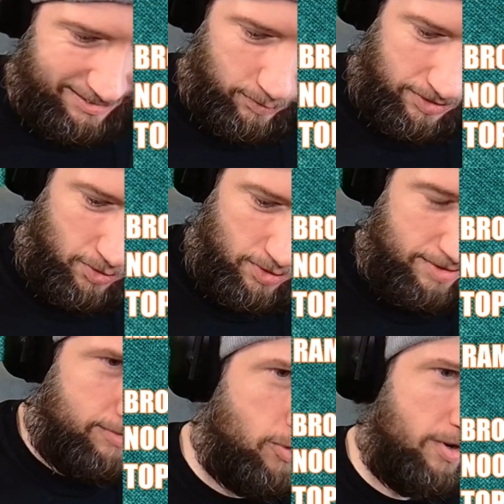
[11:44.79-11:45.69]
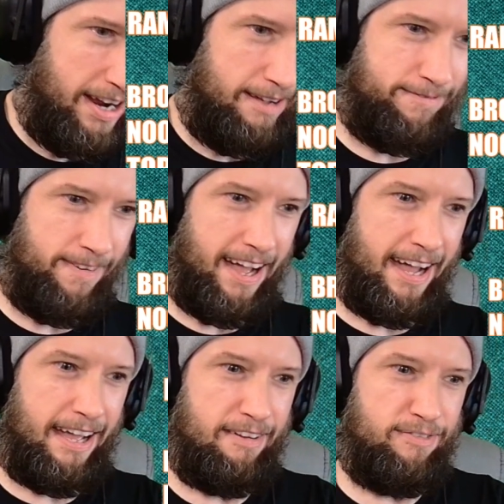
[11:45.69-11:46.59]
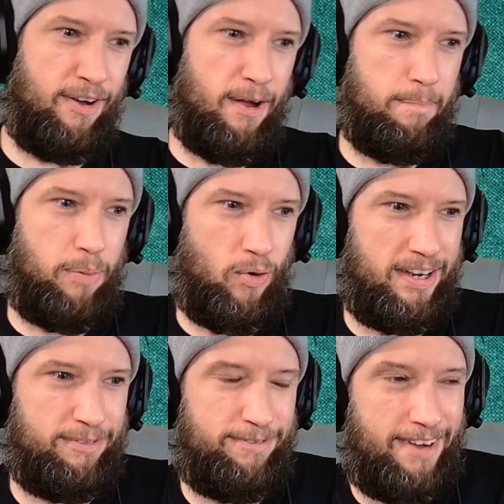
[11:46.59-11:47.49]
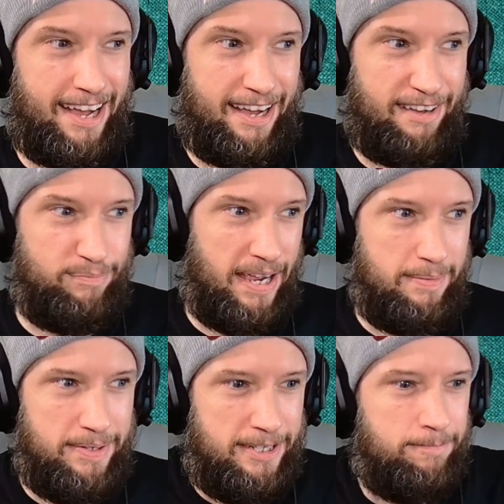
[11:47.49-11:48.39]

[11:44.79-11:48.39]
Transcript: We're going for a 5.5, baby.